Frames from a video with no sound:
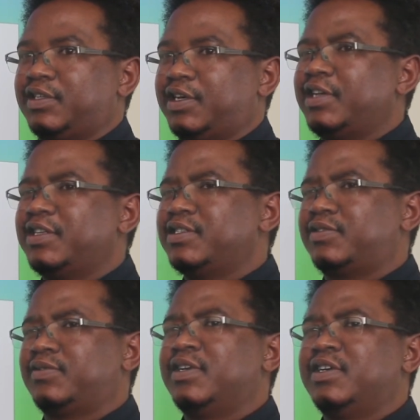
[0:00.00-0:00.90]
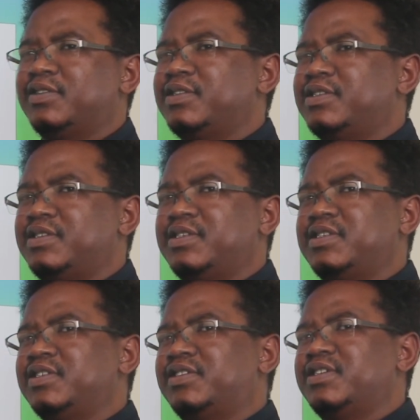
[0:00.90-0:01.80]
and this
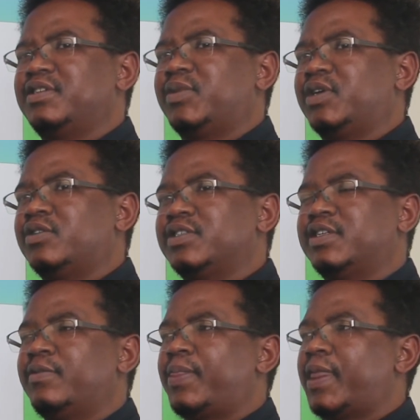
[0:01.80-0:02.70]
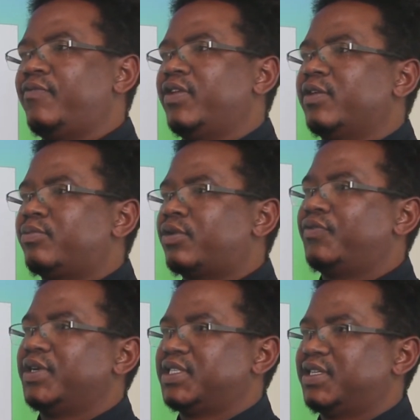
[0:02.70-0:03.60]
is interesting because even the
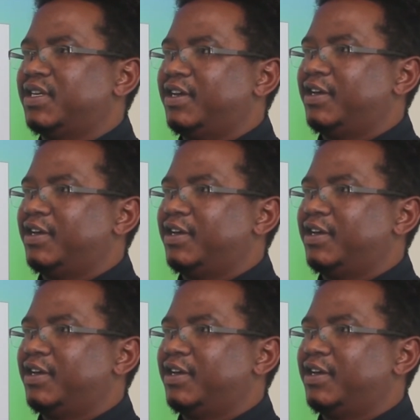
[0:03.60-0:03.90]
prophets